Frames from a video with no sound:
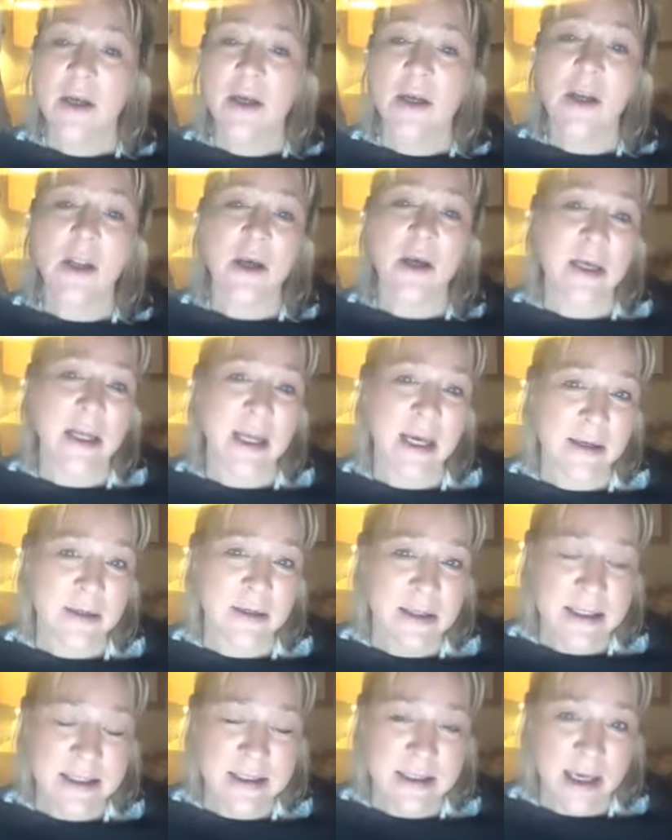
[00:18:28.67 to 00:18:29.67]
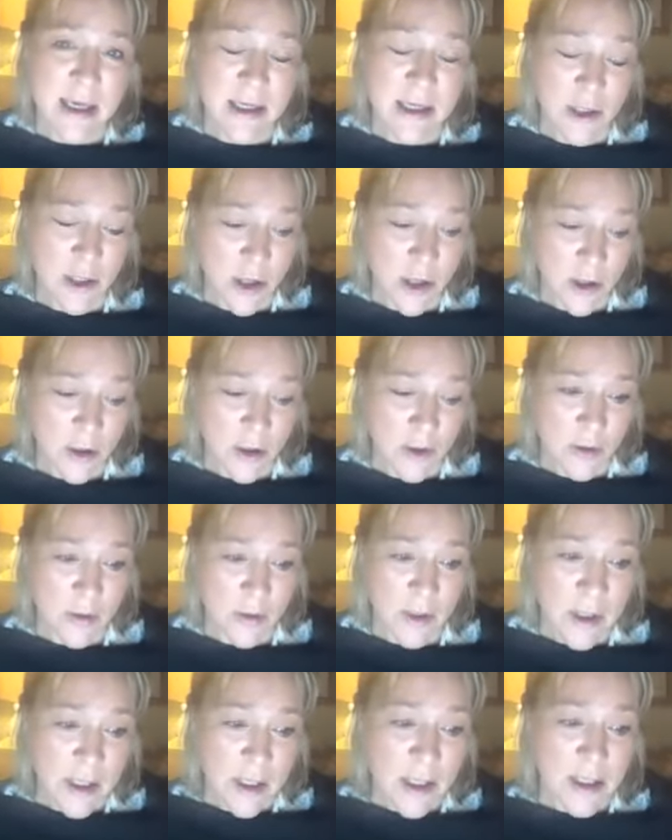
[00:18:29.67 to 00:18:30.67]
Learn how to say no.
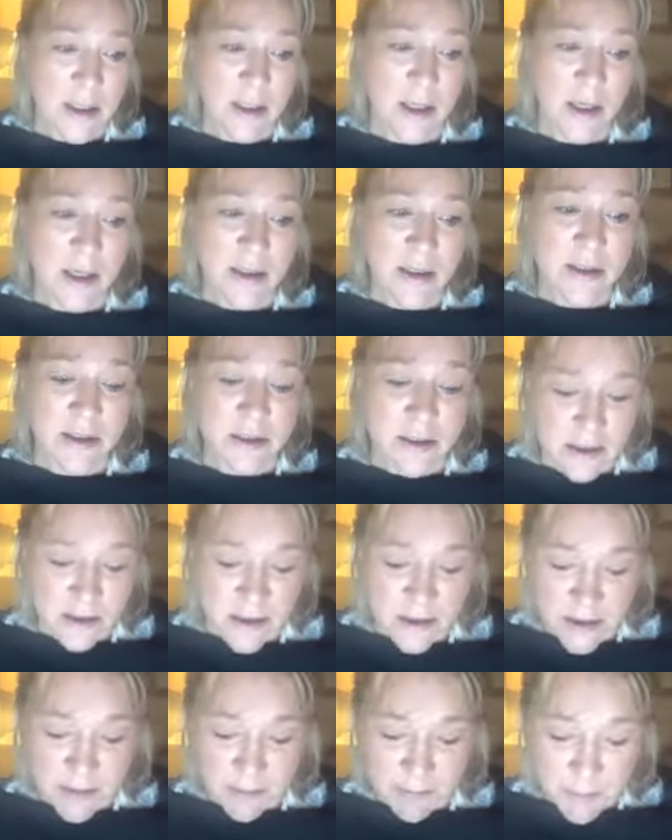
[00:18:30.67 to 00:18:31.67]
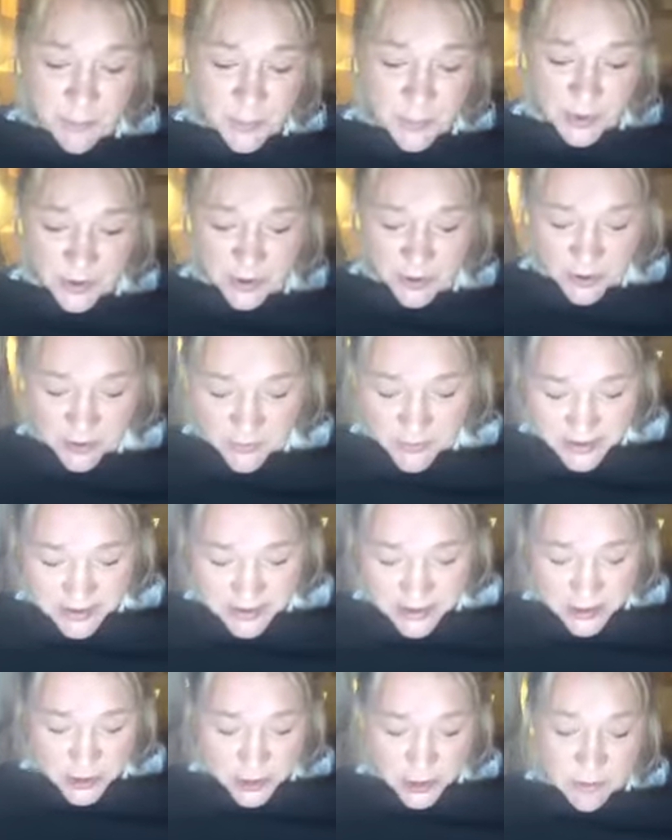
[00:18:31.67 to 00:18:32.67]
Learn to, you know,
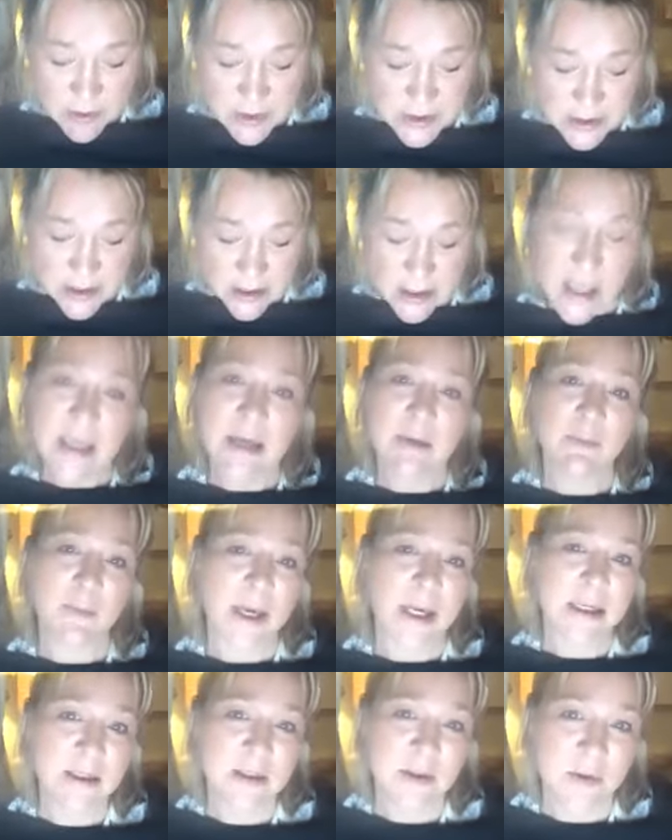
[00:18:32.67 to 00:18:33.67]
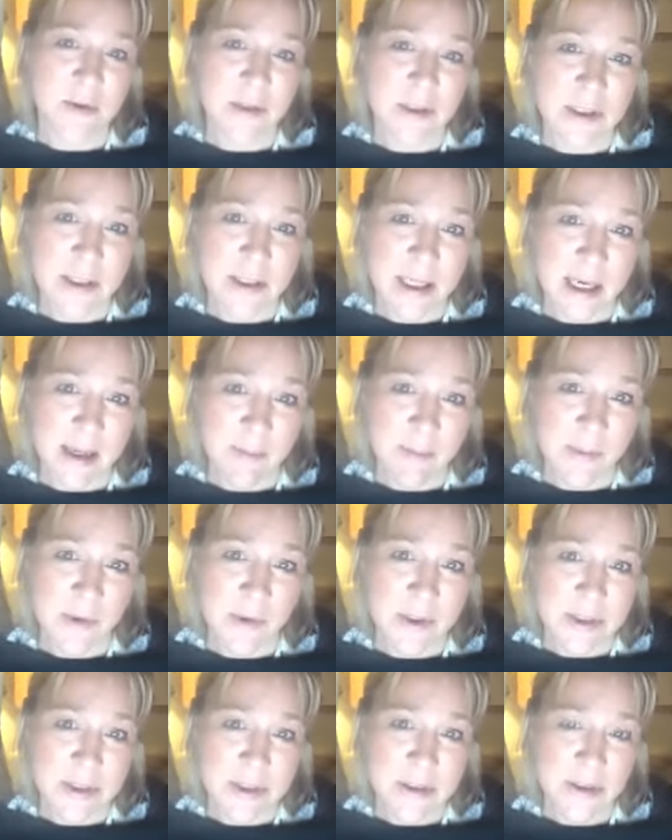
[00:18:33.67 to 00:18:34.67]
this is you as the Nine of Pentacles and the
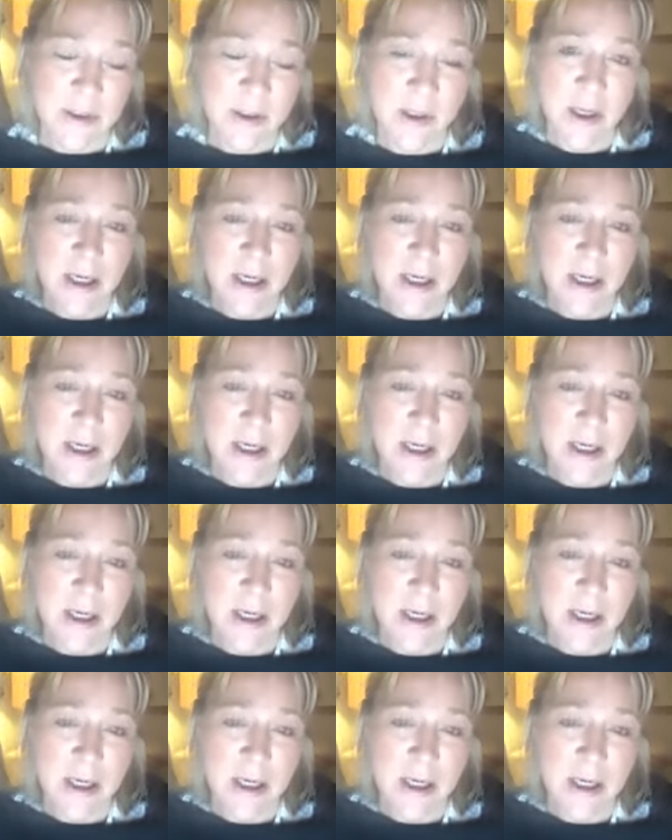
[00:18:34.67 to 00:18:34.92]
Empress.